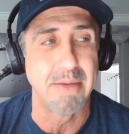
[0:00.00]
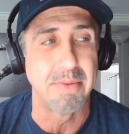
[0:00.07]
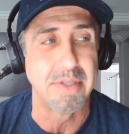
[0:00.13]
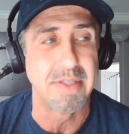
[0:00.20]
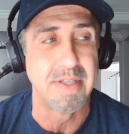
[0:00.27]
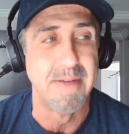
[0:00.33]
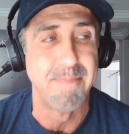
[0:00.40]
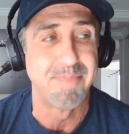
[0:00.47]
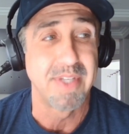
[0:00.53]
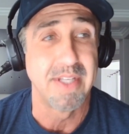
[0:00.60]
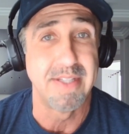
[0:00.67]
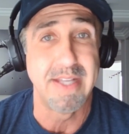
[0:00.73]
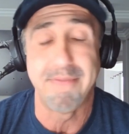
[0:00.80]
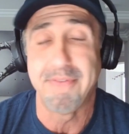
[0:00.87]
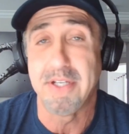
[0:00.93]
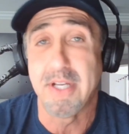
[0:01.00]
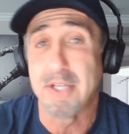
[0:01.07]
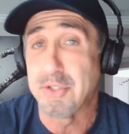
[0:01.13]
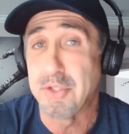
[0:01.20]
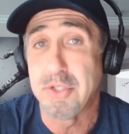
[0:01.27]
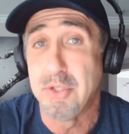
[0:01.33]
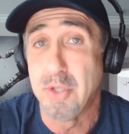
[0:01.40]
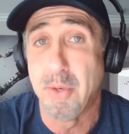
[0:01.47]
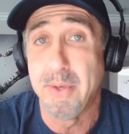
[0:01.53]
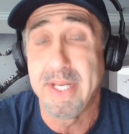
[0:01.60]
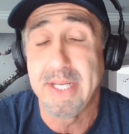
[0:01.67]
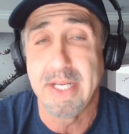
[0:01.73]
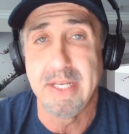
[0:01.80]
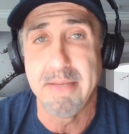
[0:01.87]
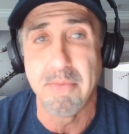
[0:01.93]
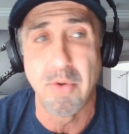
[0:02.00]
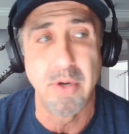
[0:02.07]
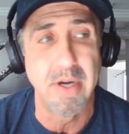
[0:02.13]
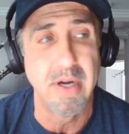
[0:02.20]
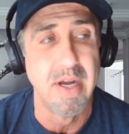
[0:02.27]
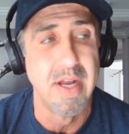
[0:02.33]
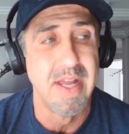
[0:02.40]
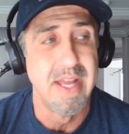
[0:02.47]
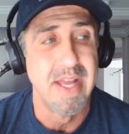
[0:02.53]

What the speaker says: I was definitely not snoring anymore.